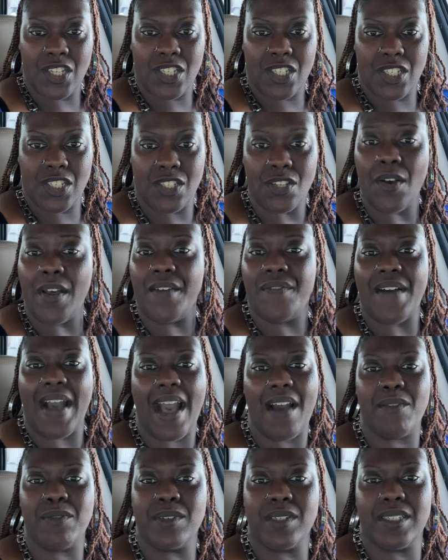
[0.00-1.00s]
so if
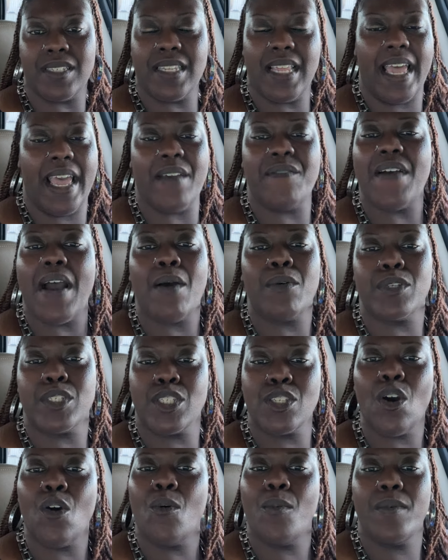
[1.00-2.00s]
I was if I was
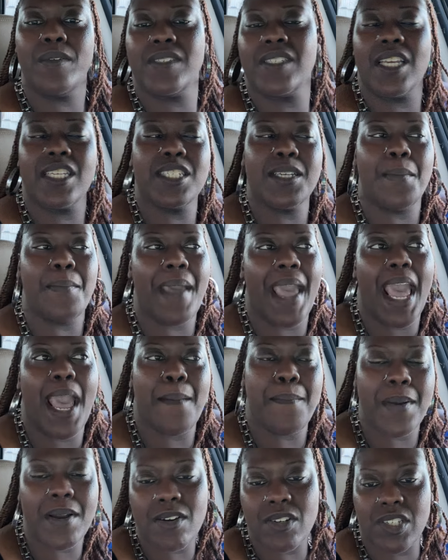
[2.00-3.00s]
so such a
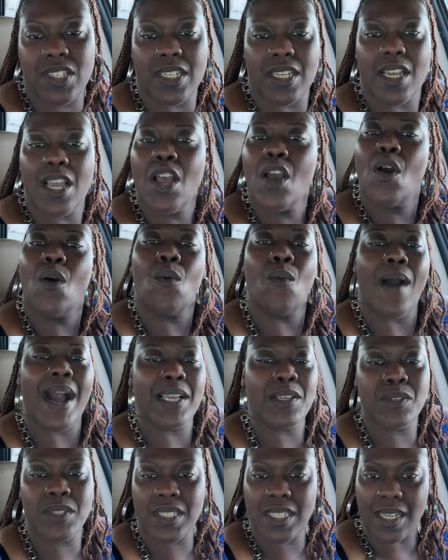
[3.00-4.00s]
bad person, why
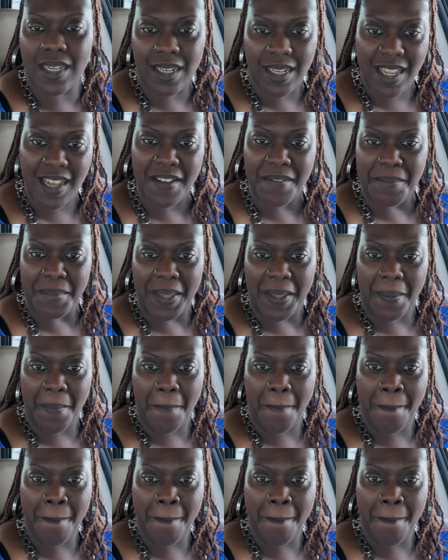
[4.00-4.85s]
you still love me?